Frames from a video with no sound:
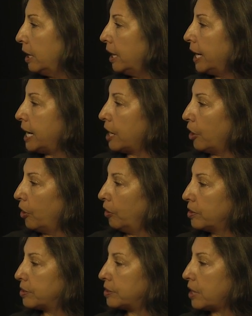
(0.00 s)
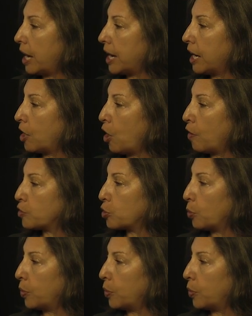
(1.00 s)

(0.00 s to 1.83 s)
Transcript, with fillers: here citing an offshore